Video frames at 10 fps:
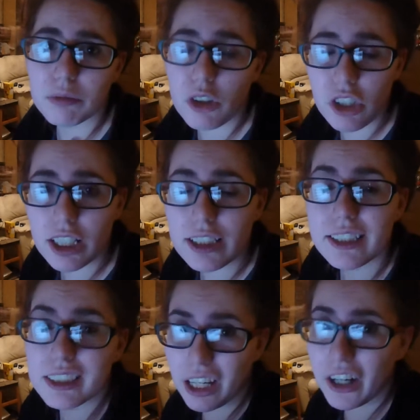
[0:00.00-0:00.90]
when she gets
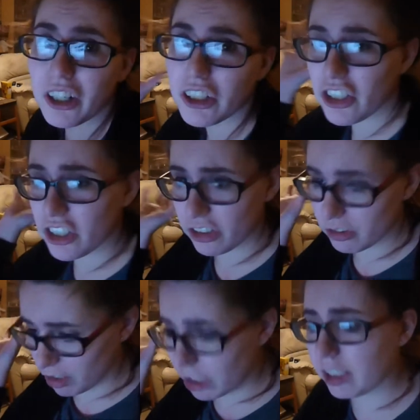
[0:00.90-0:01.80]
scared, she's
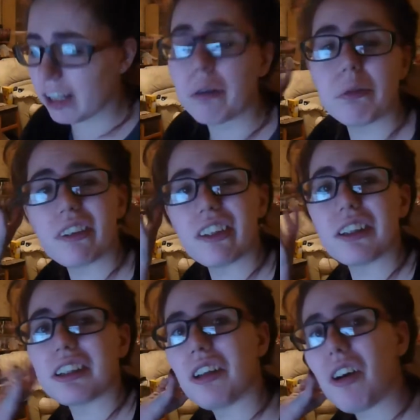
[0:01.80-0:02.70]
like out with the
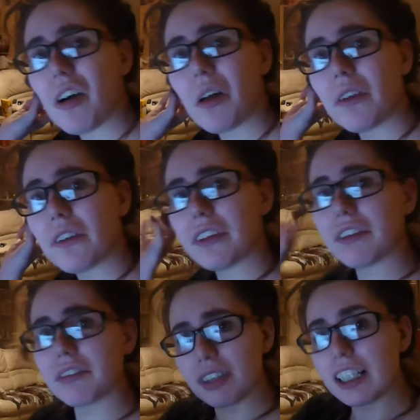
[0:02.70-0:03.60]
claws
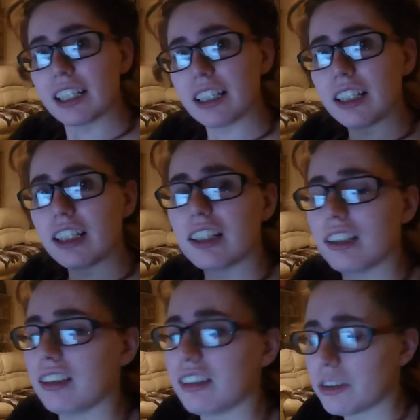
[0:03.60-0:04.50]
and
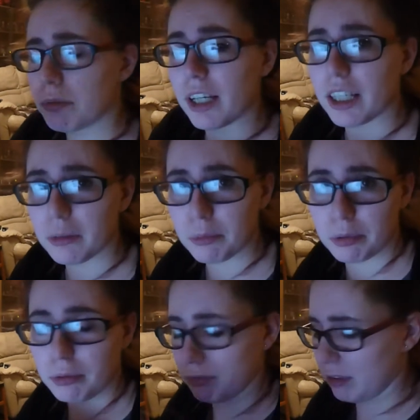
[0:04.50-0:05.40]
swipe,
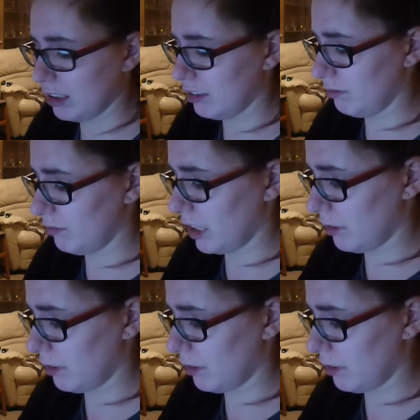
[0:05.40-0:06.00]
and